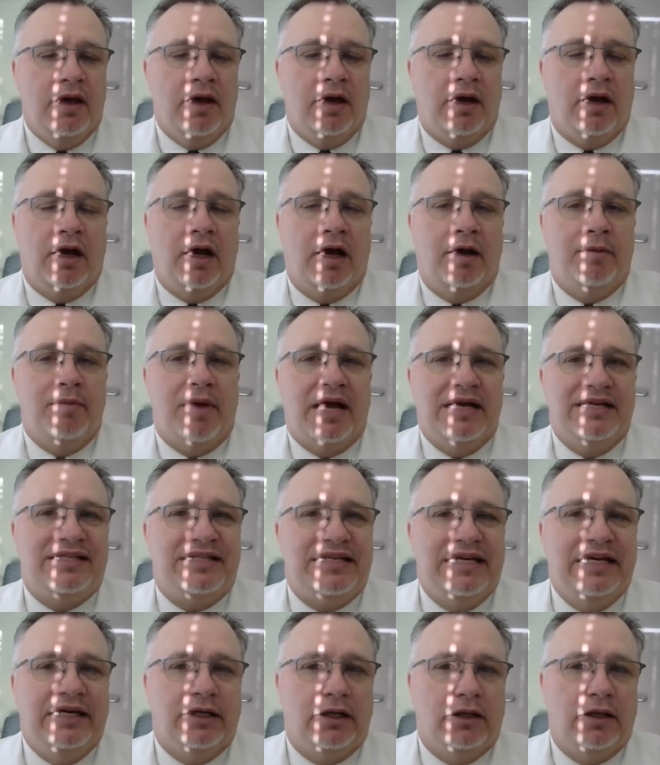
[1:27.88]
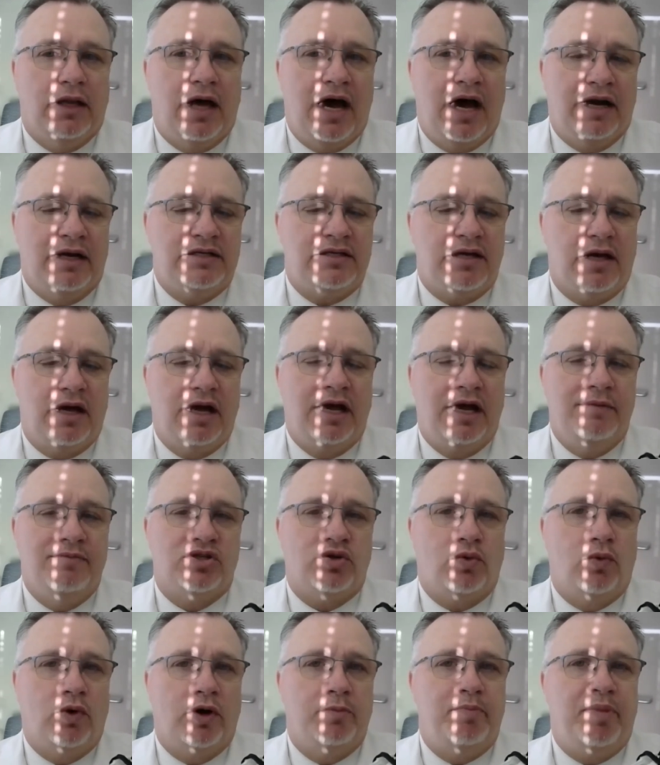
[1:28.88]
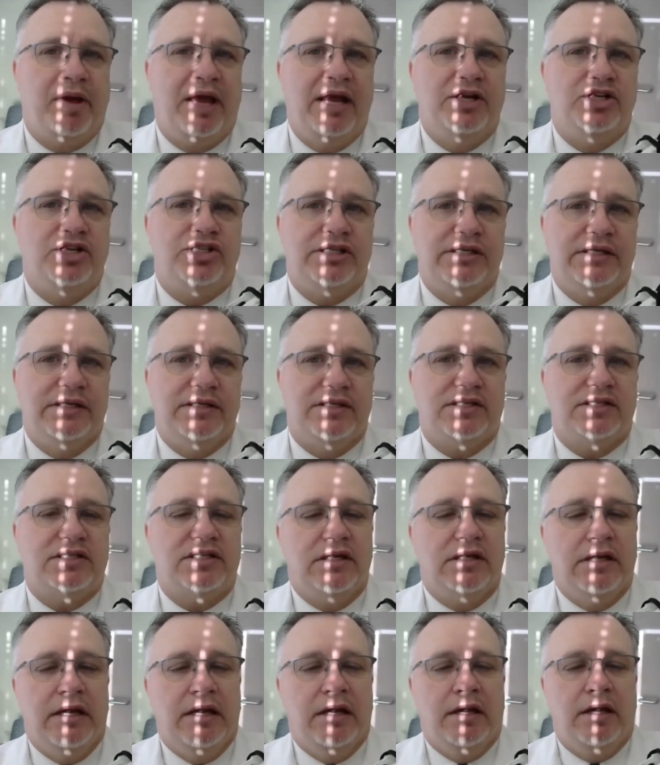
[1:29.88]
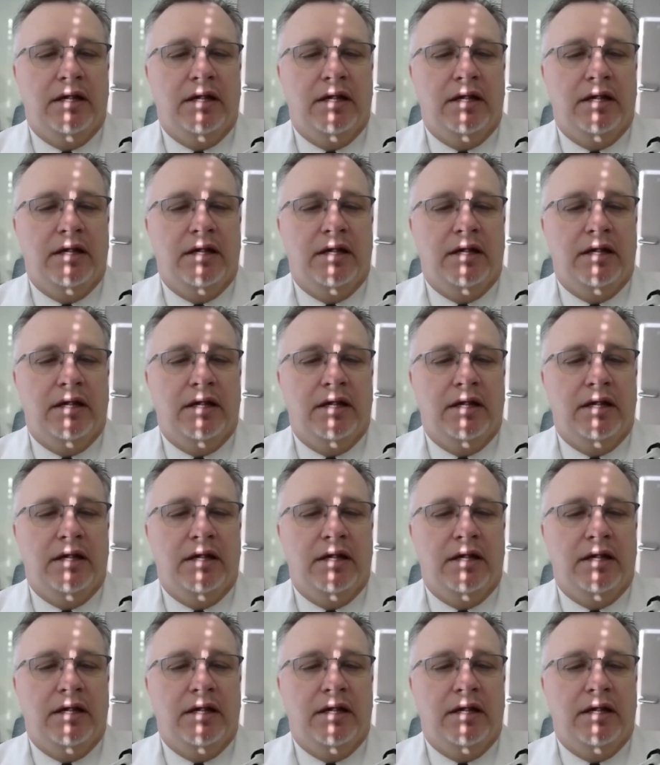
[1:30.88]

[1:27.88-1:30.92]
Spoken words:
I see it a lot of times where patients